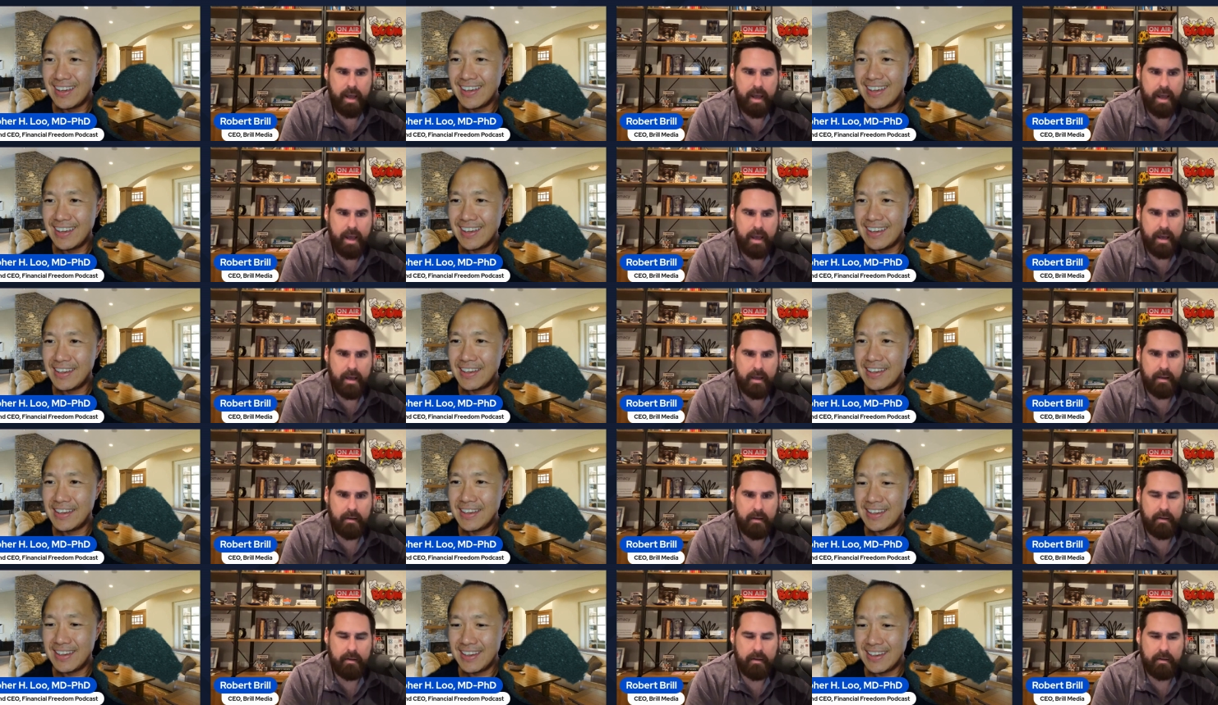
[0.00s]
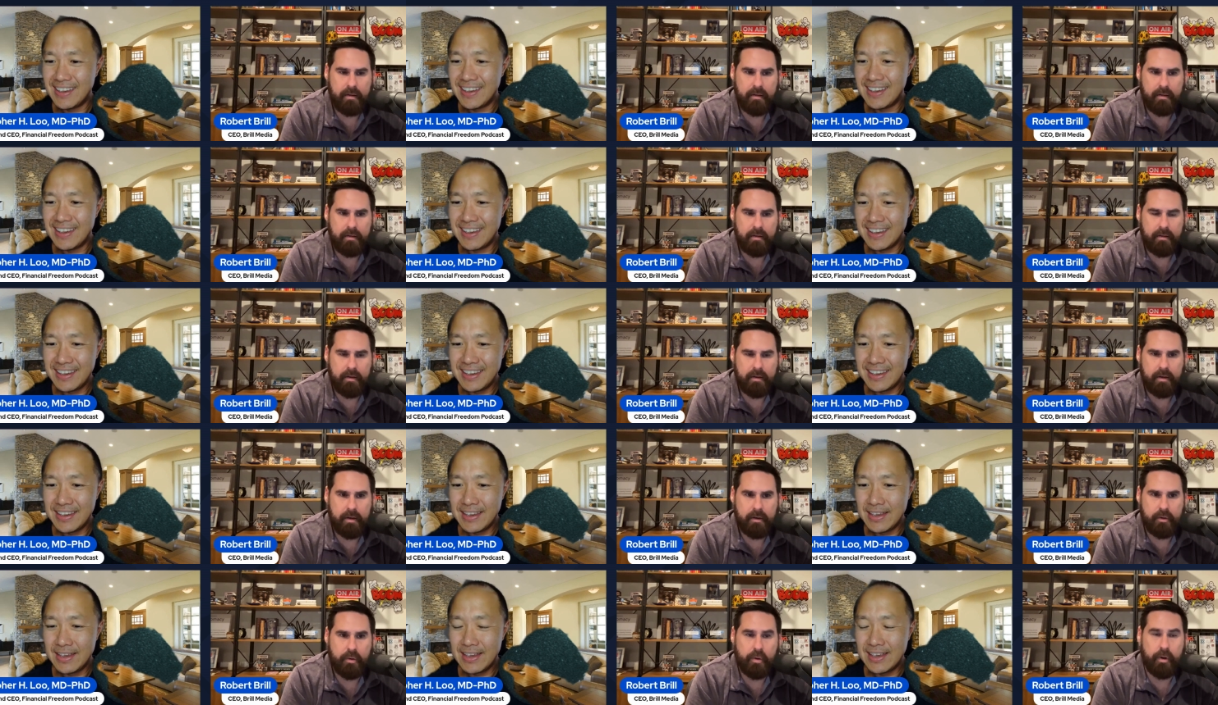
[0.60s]
Speaker 1: And
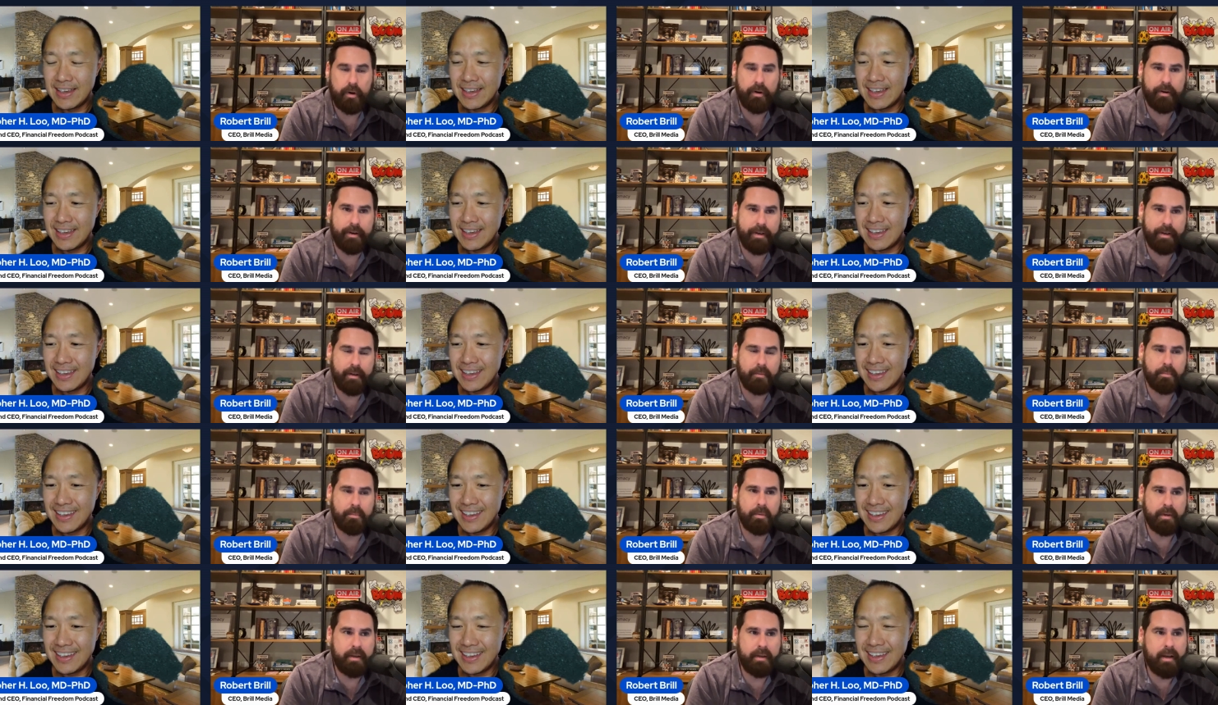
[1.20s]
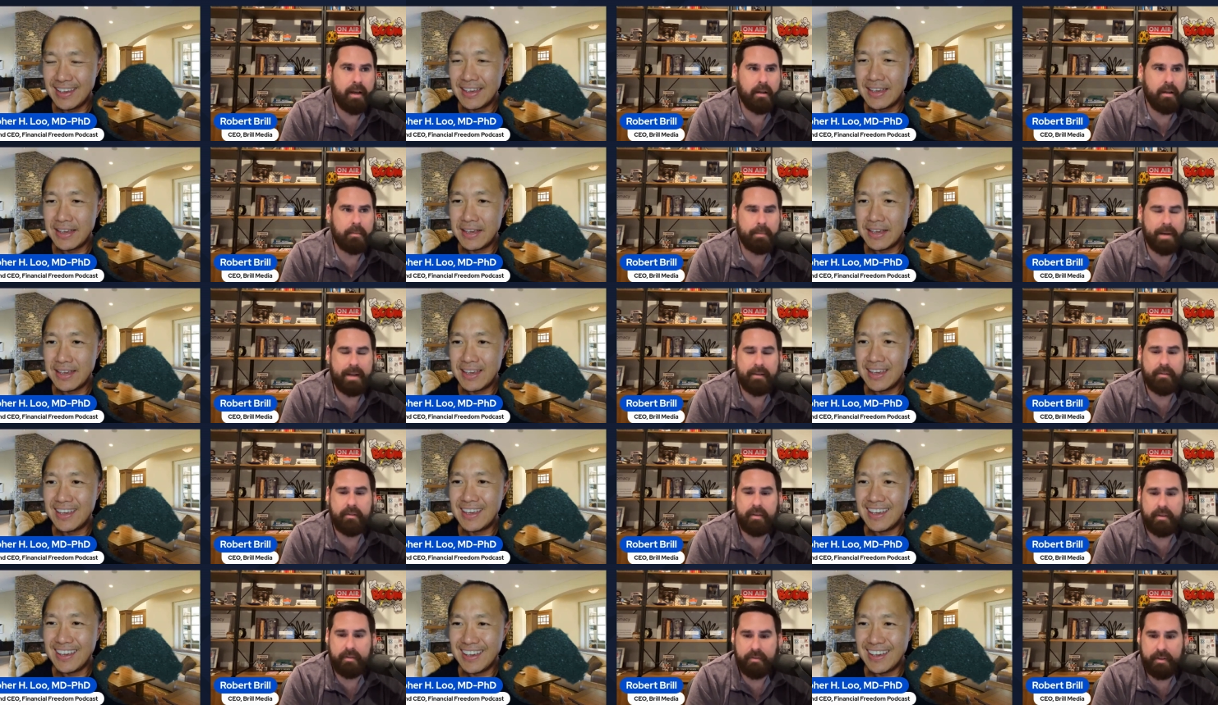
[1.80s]
according to Neil Patel,
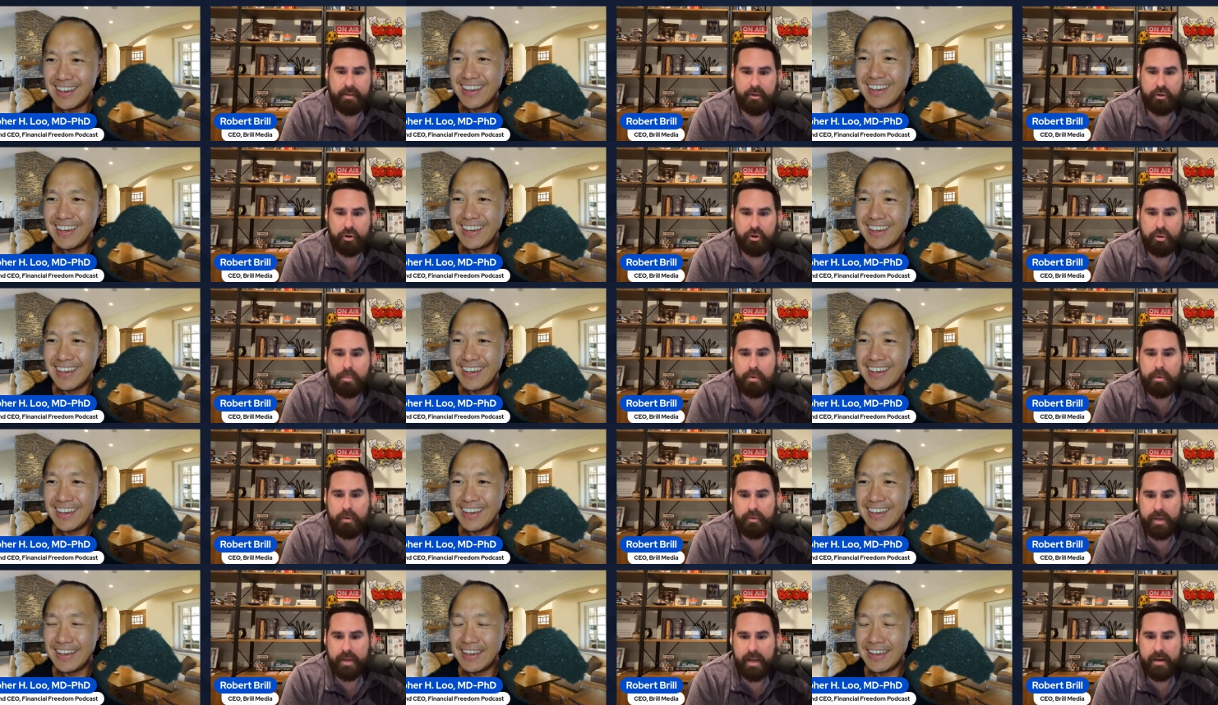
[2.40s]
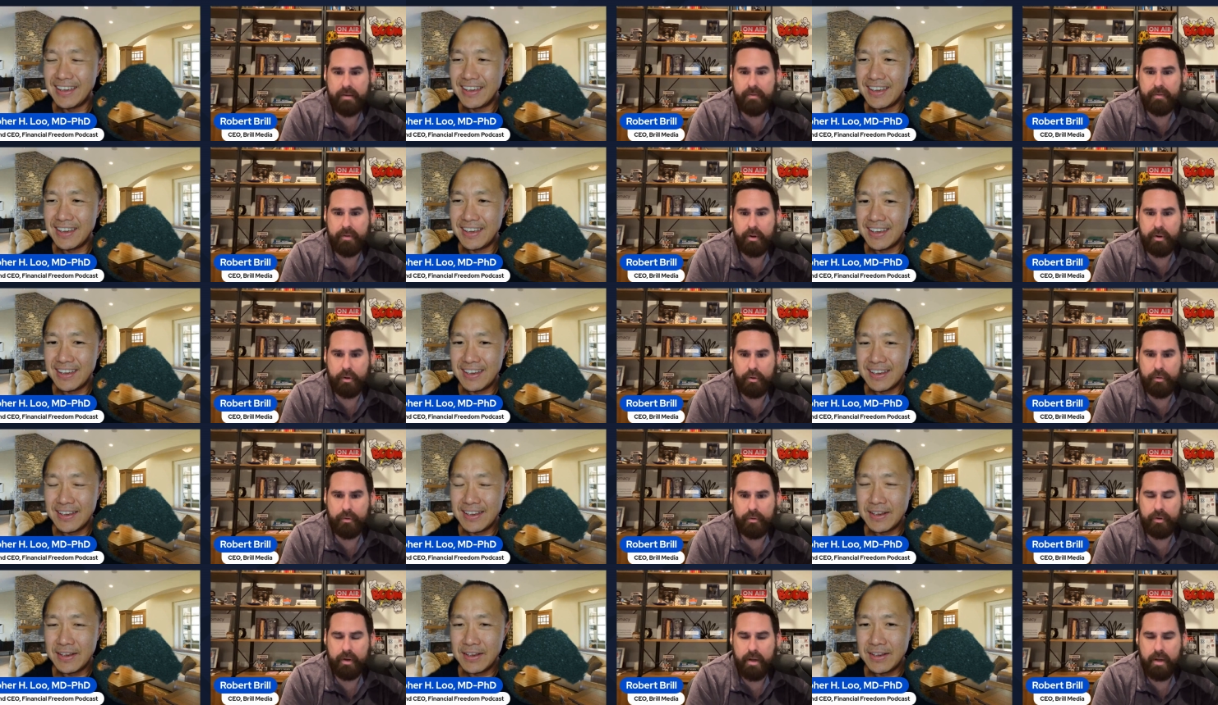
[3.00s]
about 62% of
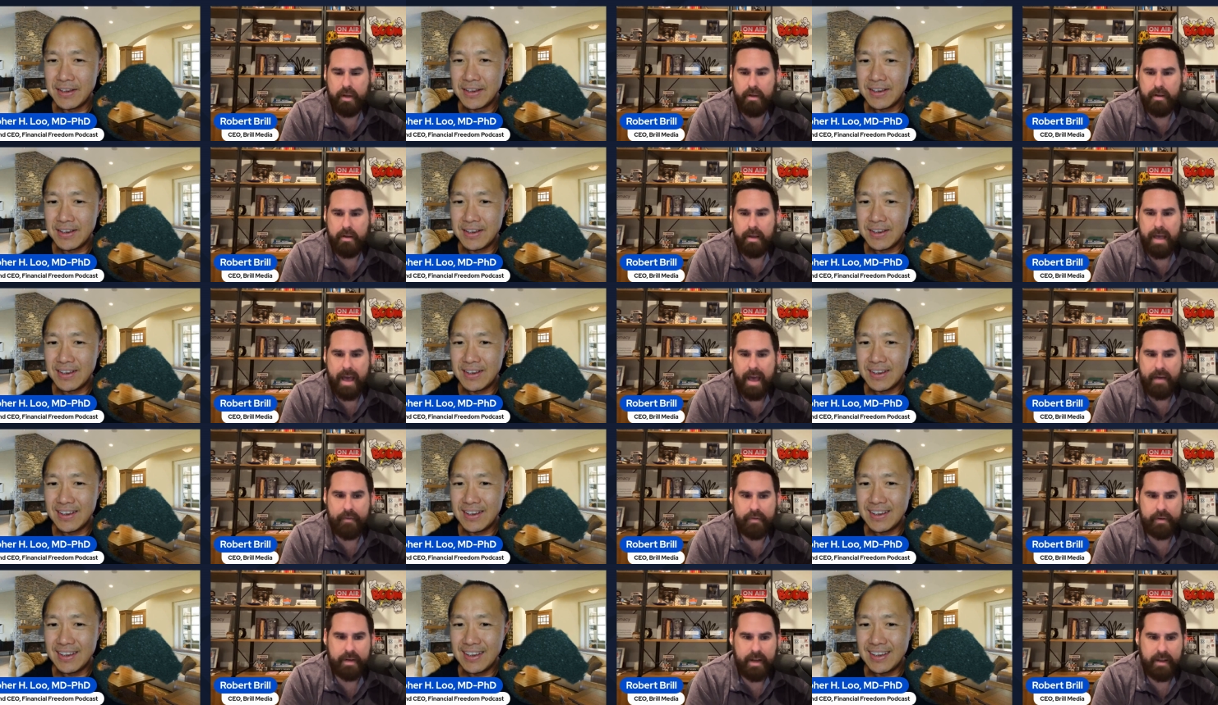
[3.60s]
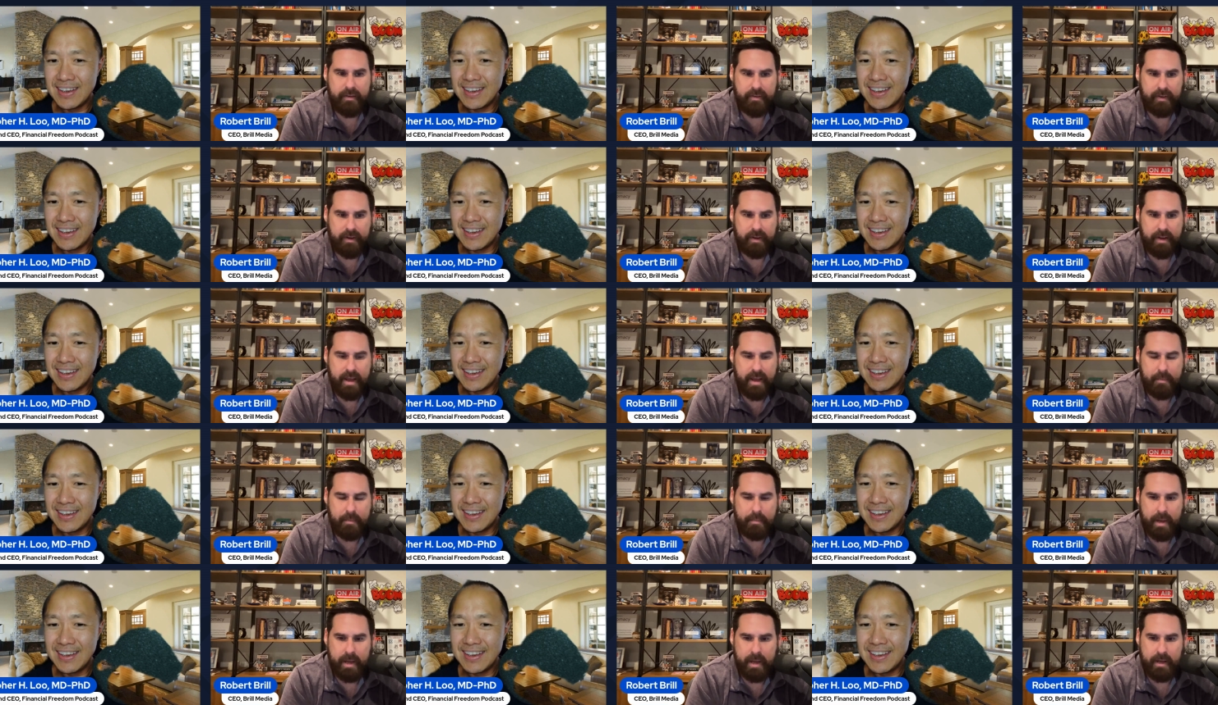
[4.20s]
those advertising
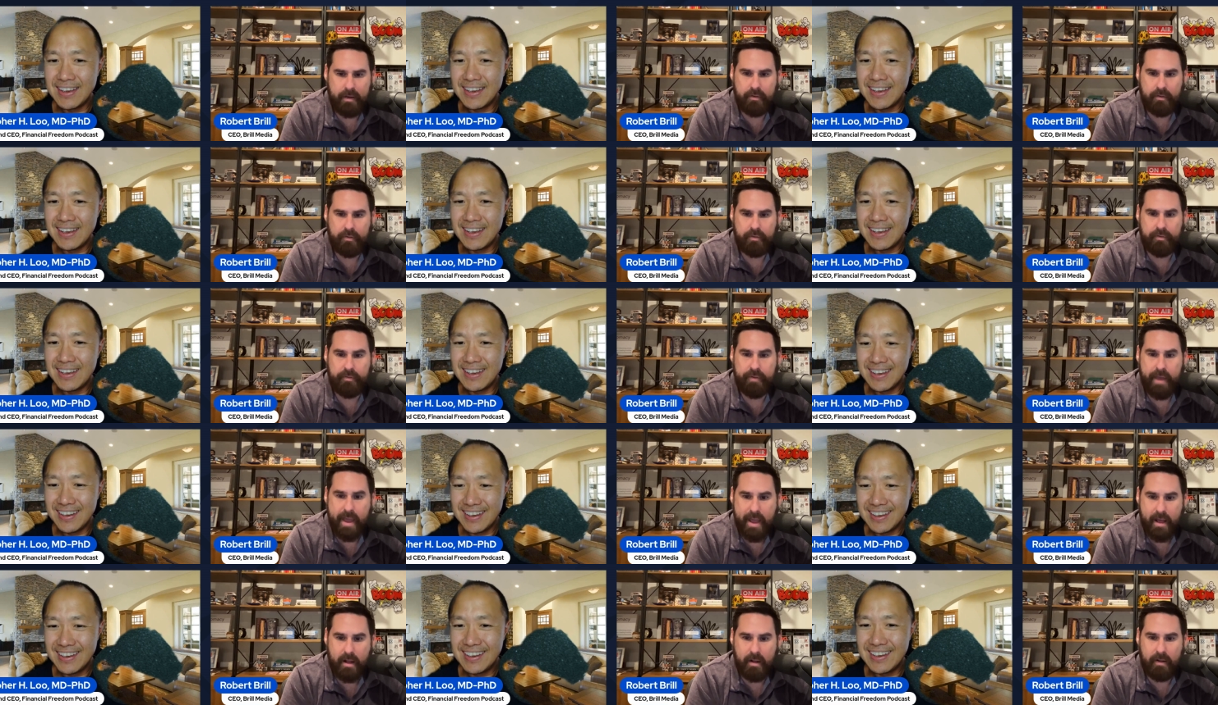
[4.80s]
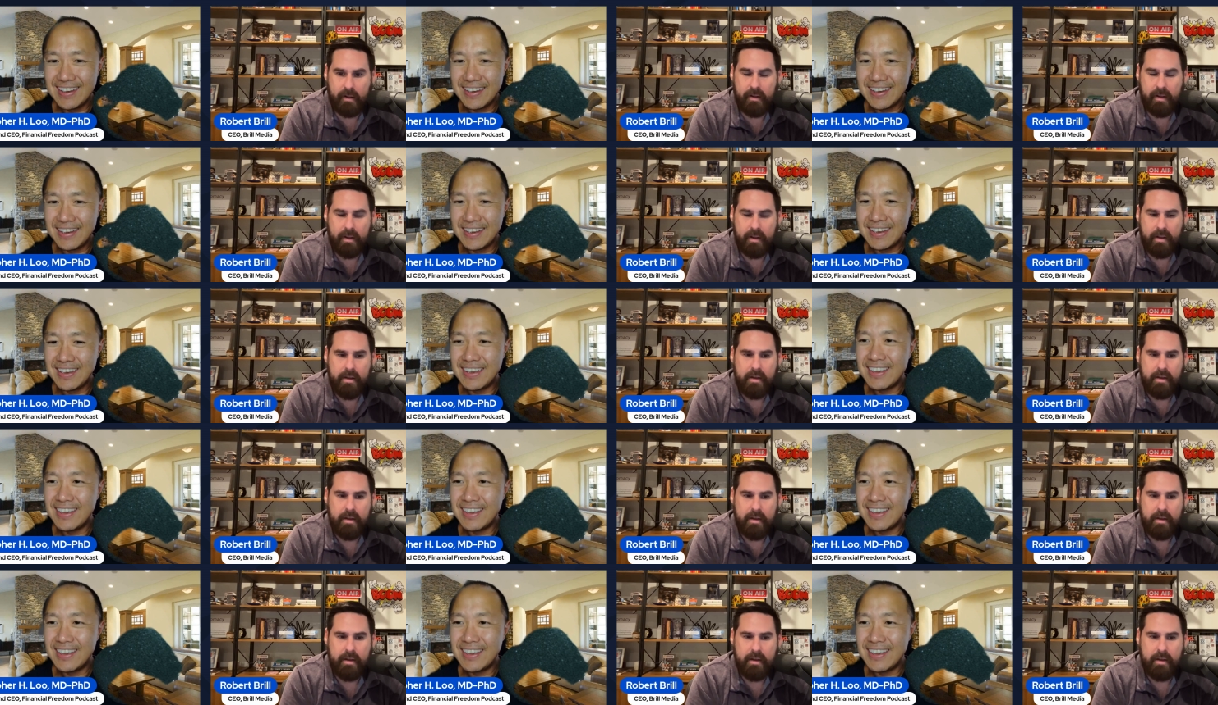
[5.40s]
campaigns fail.